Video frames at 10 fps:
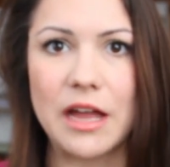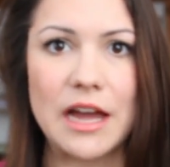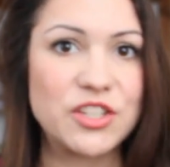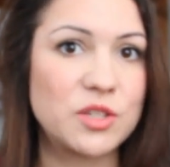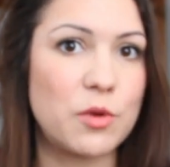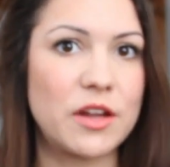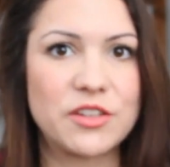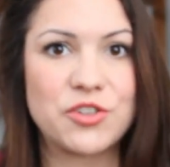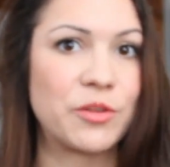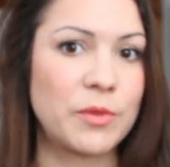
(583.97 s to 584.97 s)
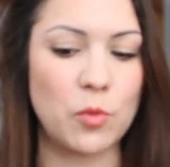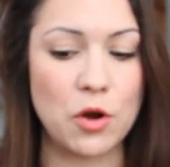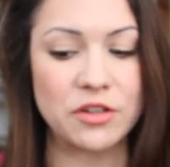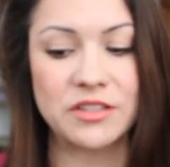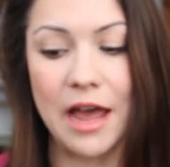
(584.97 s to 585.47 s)
I just bought the German
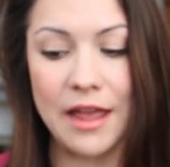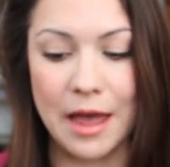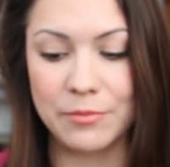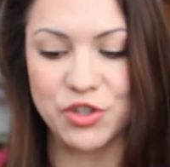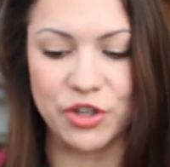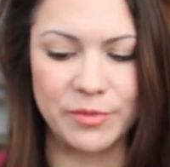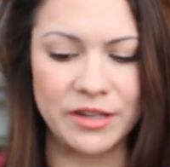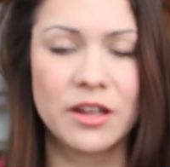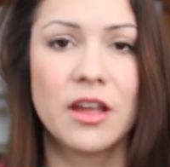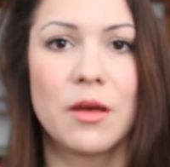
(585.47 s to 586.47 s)
one because I am German,